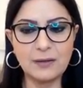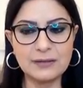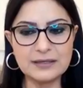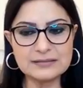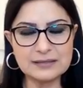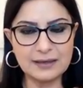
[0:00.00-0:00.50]

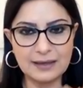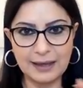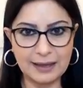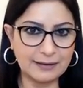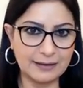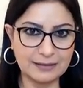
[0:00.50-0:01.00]
these
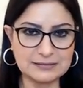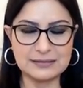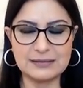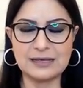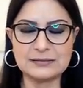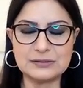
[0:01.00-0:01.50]
headaches
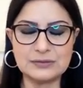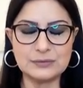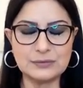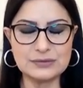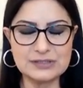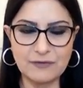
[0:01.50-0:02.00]
that
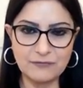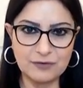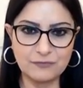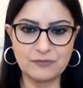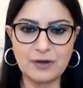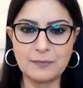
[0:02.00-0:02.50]
you suffered
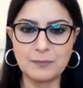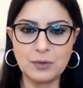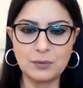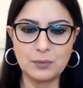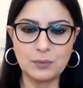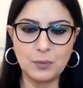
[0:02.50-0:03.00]
from
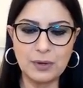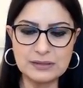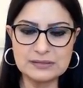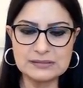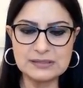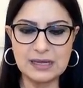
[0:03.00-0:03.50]
on
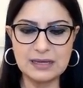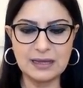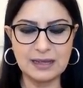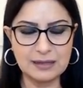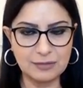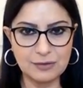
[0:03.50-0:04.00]
Wednesday
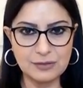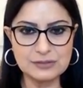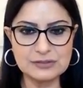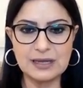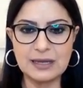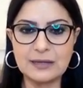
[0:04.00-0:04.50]
and
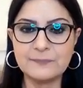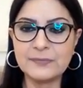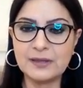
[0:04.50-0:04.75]
Thursday,